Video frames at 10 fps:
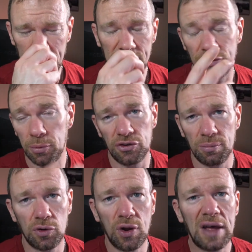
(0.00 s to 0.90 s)
they've just put
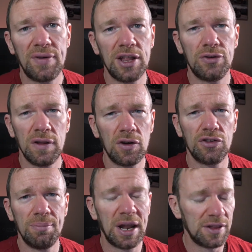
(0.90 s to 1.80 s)
some good effort into it and they've got
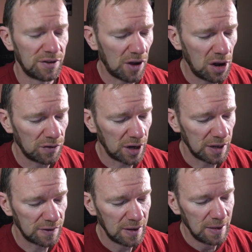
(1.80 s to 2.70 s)
some better designers on it.